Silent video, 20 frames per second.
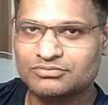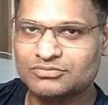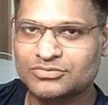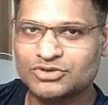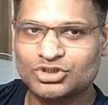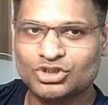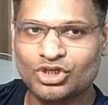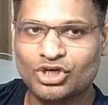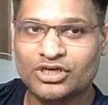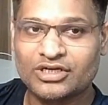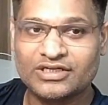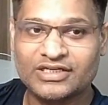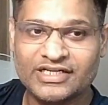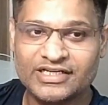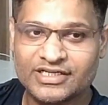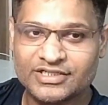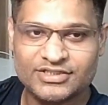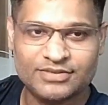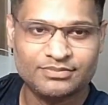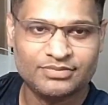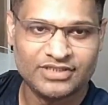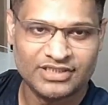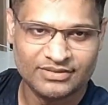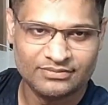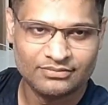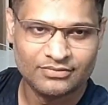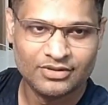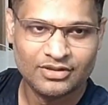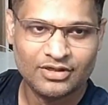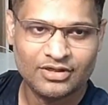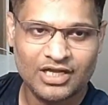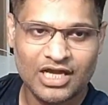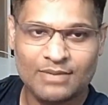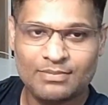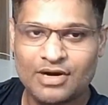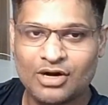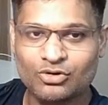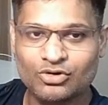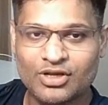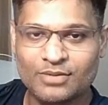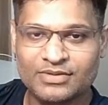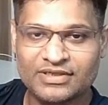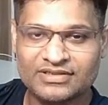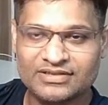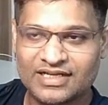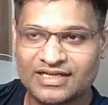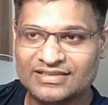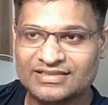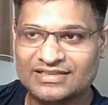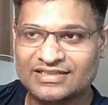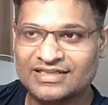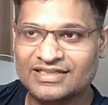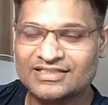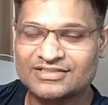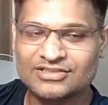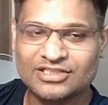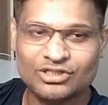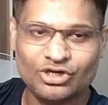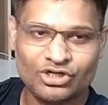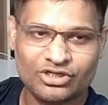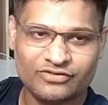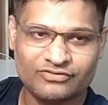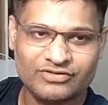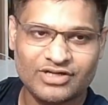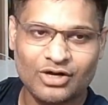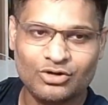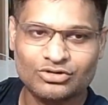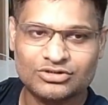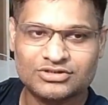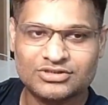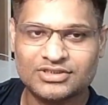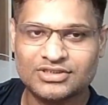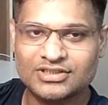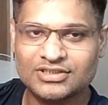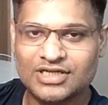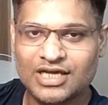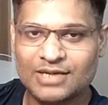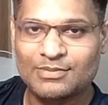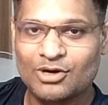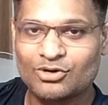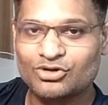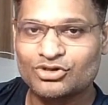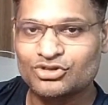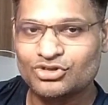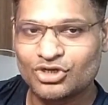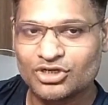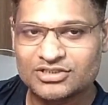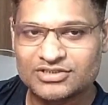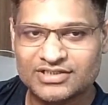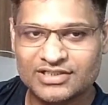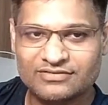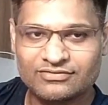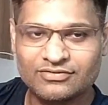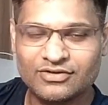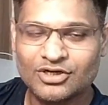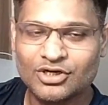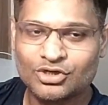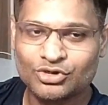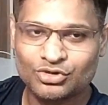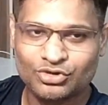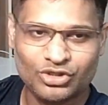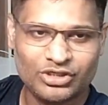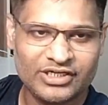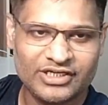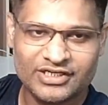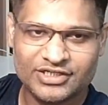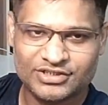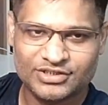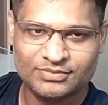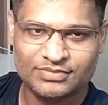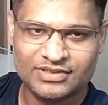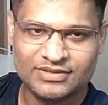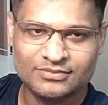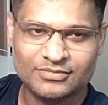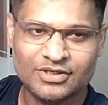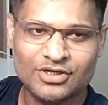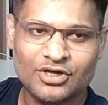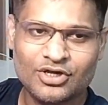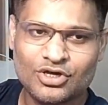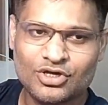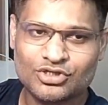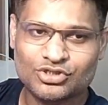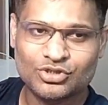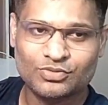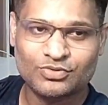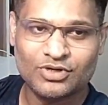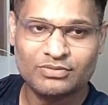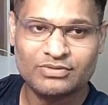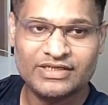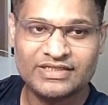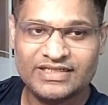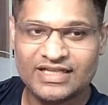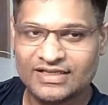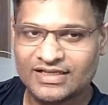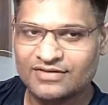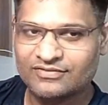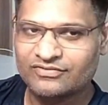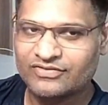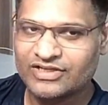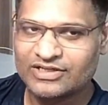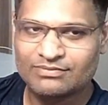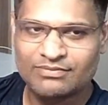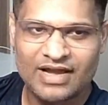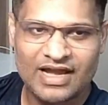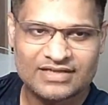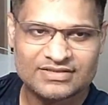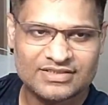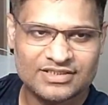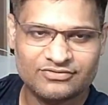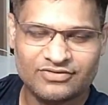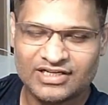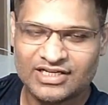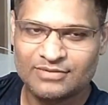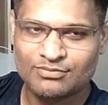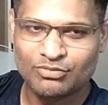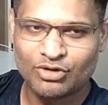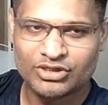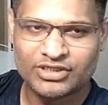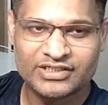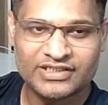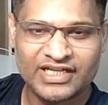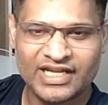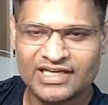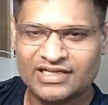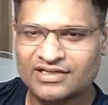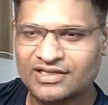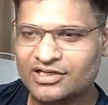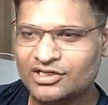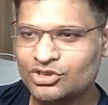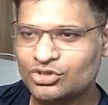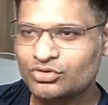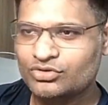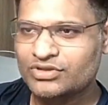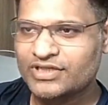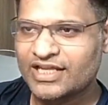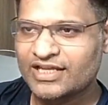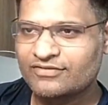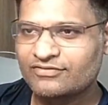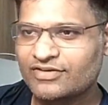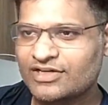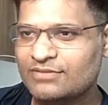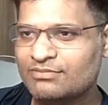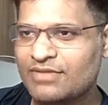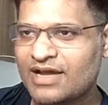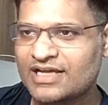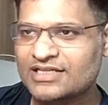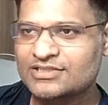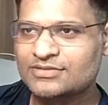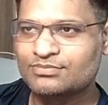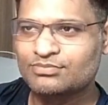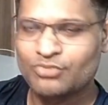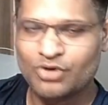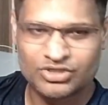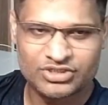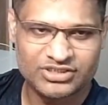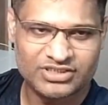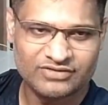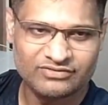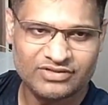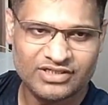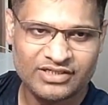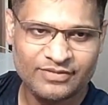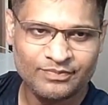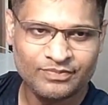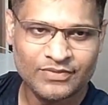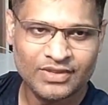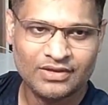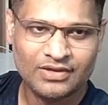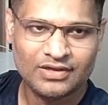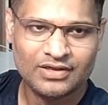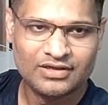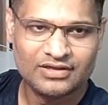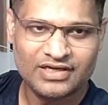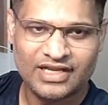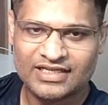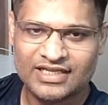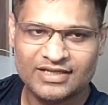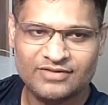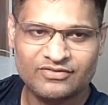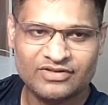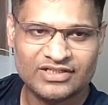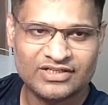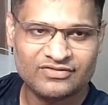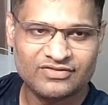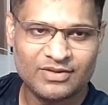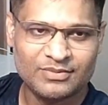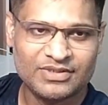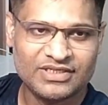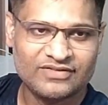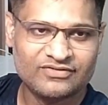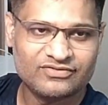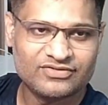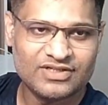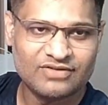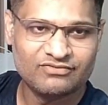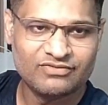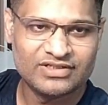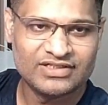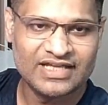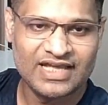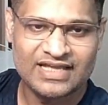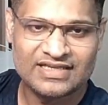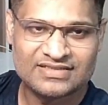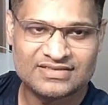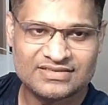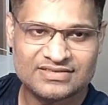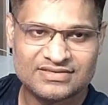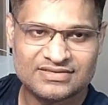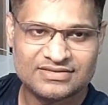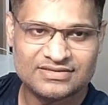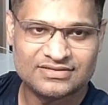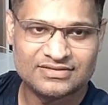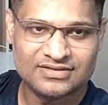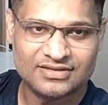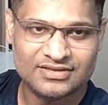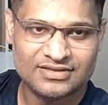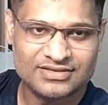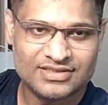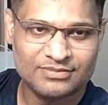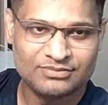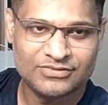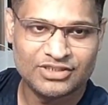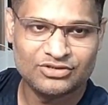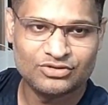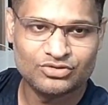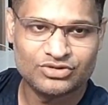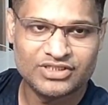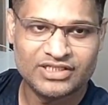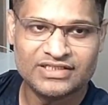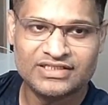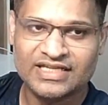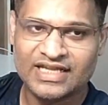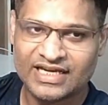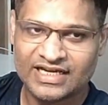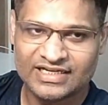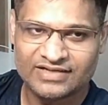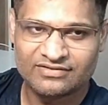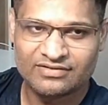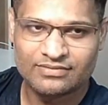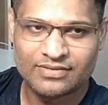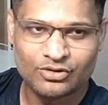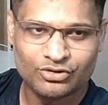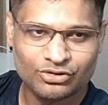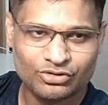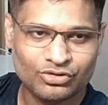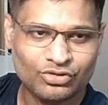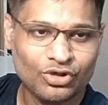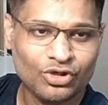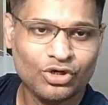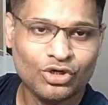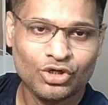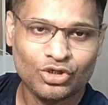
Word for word: your leadership team about i mean it clears a lot of doubt uh, about yourself to your leadership team so probably taking feedbacks is very important and learn to take feedbacks positively like even if i mean if someone has uh, something to say negative about you